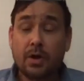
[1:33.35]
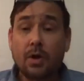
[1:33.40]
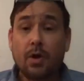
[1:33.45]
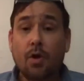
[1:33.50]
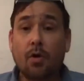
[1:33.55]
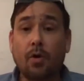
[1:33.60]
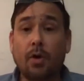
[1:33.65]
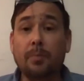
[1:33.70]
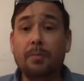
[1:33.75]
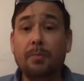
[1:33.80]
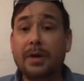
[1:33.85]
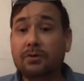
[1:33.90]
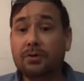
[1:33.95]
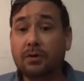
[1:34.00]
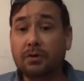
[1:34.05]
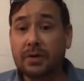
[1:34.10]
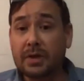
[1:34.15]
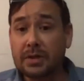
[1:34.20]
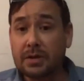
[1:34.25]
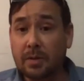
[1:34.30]
or a mental
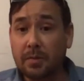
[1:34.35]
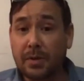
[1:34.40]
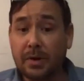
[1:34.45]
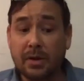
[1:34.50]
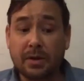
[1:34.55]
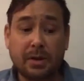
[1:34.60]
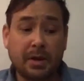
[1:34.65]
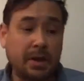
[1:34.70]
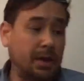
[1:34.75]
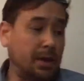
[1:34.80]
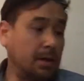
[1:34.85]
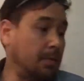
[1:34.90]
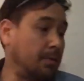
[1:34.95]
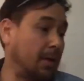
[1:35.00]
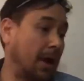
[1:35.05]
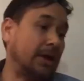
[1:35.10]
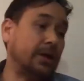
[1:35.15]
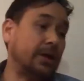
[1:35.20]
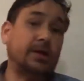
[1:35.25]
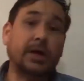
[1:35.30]
disability,
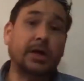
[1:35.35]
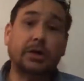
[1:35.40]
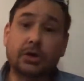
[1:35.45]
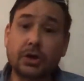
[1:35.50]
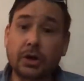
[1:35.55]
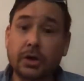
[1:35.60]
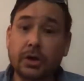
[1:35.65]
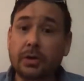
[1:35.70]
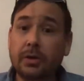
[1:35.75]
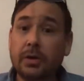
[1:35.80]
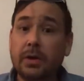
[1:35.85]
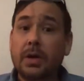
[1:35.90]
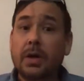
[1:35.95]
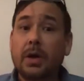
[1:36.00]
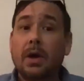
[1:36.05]
an addiction,